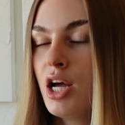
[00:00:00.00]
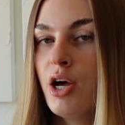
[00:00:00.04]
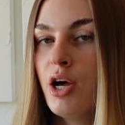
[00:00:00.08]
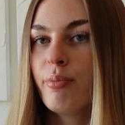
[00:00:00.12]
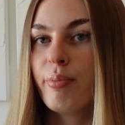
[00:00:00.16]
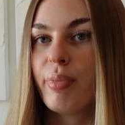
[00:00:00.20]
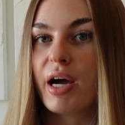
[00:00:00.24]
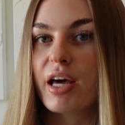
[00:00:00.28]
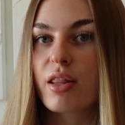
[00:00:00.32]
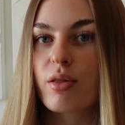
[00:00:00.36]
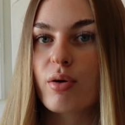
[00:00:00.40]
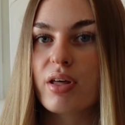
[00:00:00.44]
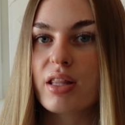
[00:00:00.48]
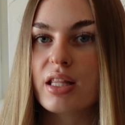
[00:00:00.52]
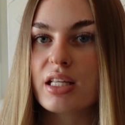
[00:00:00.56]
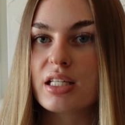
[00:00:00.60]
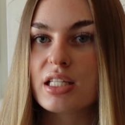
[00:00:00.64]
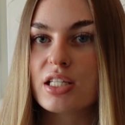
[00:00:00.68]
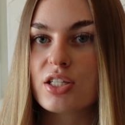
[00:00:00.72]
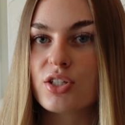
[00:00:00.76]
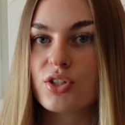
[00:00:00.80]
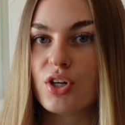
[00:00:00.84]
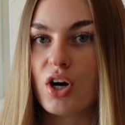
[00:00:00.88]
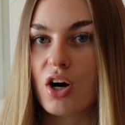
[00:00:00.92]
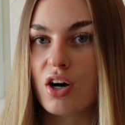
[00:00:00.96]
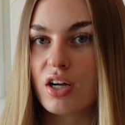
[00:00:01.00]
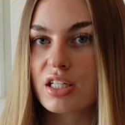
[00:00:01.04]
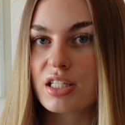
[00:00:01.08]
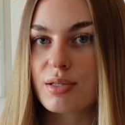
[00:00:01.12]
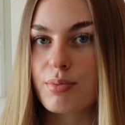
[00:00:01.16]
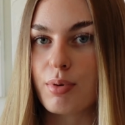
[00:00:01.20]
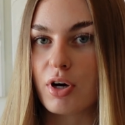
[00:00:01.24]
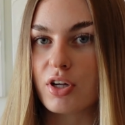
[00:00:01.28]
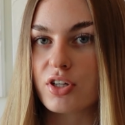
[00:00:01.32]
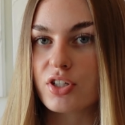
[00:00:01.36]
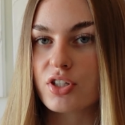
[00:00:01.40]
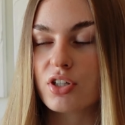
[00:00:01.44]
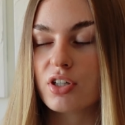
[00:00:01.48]
By the way, this is not
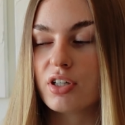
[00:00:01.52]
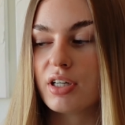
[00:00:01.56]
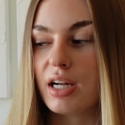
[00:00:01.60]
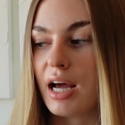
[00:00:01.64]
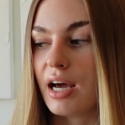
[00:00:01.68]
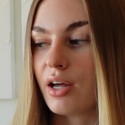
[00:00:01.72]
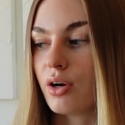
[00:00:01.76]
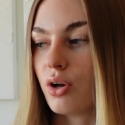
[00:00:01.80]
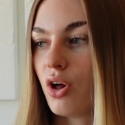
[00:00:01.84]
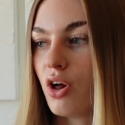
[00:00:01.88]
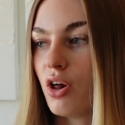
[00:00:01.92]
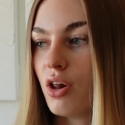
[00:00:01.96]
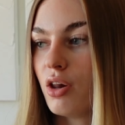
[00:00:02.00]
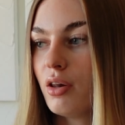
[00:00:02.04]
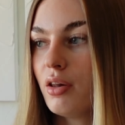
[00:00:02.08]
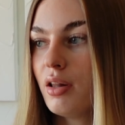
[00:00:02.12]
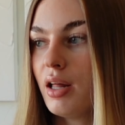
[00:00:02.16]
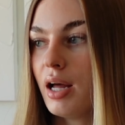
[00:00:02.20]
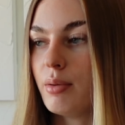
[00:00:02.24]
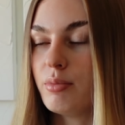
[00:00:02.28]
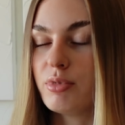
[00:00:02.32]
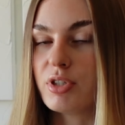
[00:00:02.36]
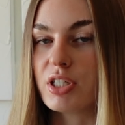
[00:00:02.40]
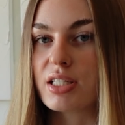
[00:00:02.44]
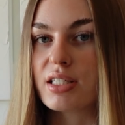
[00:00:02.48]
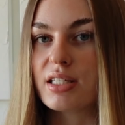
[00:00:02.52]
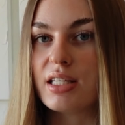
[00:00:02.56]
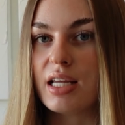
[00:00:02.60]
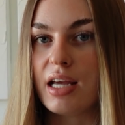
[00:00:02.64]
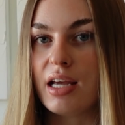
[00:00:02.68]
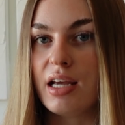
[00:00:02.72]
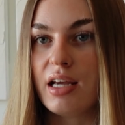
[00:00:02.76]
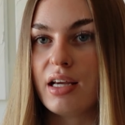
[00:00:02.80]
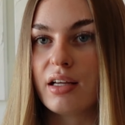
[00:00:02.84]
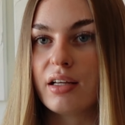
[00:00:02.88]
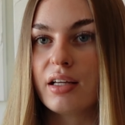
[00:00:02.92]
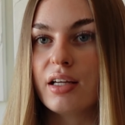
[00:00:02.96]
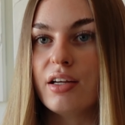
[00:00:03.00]
sponsored at all. I'm just
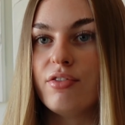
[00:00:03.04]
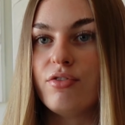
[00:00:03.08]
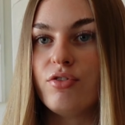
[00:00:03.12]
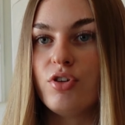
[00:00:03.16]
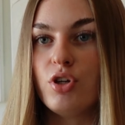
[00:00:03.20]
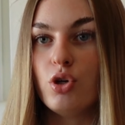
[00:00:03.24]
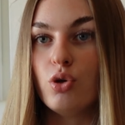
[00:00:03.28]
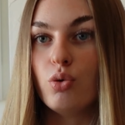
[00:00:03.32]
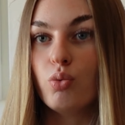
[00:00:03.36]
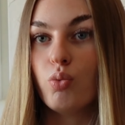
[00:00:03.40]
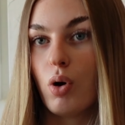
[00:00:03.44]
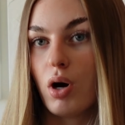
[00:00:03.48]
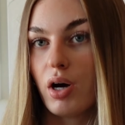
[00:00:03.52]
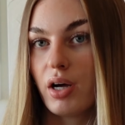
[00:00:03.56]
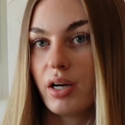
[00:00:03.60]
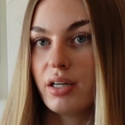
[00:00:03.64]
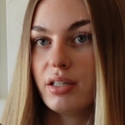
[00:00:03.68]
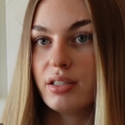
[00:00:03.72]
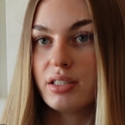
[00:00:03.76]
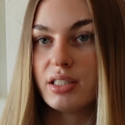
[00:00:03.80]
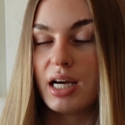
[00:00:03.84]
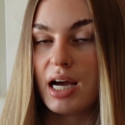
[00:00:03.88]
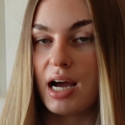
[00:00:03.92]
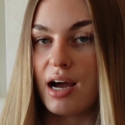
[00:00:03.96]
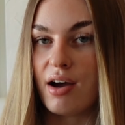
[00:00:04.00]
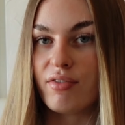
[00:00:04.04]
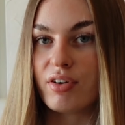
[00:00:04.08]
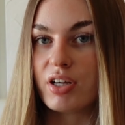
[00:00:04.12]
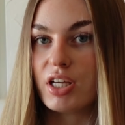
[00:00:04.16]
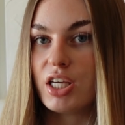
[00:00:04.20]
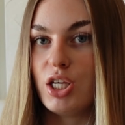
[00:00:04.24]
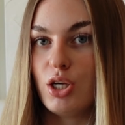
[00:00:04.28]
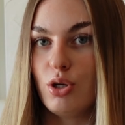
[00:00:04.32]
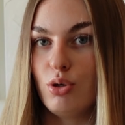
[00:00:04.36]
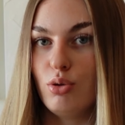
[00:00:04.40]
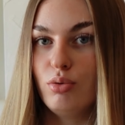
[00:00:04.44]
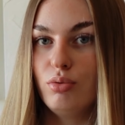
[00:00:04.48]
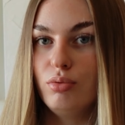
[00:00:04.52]
saying if you want to have a
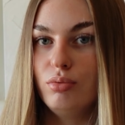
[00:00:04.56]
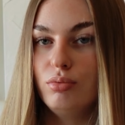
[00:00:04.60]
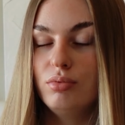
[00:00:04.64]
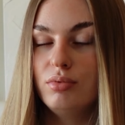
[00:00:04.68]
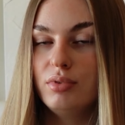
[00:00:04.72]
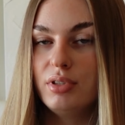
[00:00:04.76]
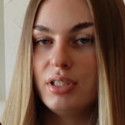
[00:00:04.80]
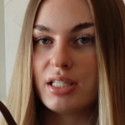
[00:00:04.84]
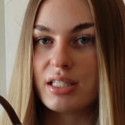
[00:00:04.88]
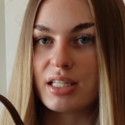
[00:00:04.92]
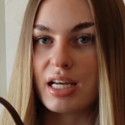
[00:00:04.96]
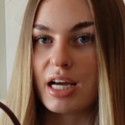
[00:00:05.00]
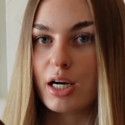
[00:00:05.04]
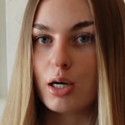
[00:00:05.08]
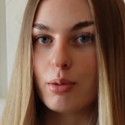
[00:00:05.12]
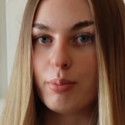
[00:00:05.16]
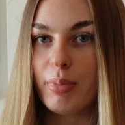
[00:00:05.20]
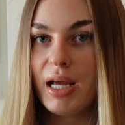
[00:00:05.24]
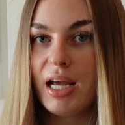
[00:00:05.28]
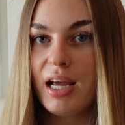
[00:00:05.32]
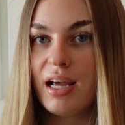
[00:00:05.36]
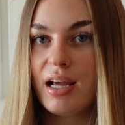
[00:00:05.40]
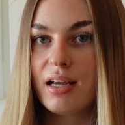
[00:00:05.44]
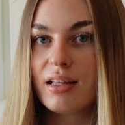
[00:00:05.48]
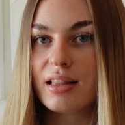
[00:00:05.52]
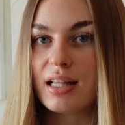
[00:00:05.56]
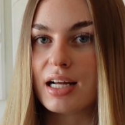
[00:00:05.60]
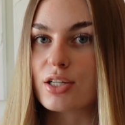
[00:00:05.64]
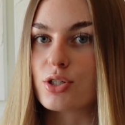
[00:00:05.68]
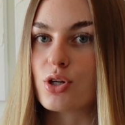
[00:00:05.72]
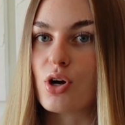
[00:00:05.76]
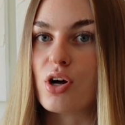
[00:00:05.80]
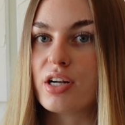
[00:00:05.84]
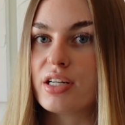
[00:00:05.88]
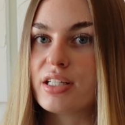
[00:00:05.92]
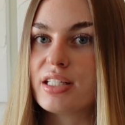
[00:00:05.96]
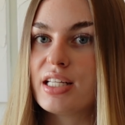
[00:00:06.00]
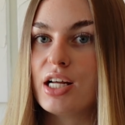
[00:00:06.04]
cute designer bag that's
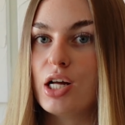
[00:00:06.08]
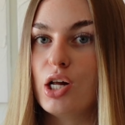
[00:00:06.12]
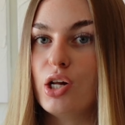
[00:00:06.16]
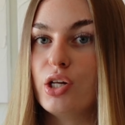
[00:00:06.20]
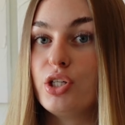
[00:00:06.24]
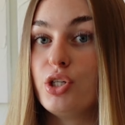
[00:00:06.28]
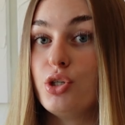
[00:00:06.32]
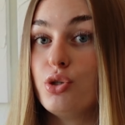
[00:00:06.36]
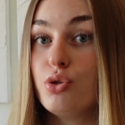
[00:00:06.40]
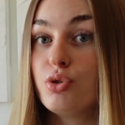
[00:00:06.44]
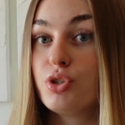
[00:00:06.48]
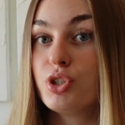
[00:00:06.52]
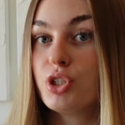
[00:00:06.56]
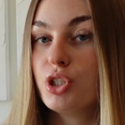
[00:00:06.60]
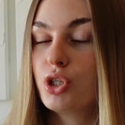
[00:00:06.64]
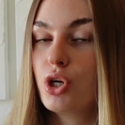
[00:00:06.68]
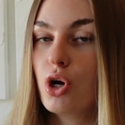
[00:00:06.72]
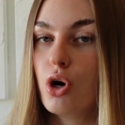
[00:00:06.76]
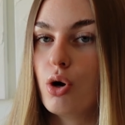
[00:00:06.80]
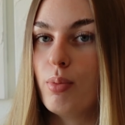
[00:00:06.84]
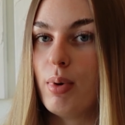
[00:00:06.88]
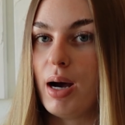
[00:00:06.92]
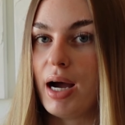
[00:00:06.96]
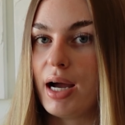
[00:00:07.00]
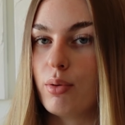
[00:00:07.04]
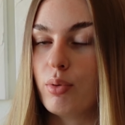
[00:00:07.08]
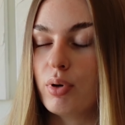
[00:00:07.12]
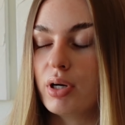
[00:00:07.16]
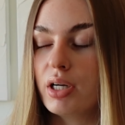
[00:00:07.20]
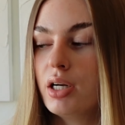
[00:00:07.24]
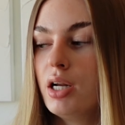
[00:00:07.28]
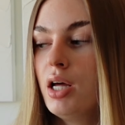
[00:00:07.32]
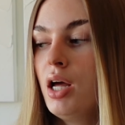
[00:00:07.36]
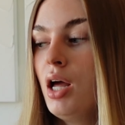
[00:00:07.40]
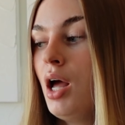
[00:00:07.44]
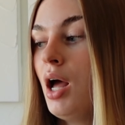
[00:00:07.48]
on sale, you should go buy one.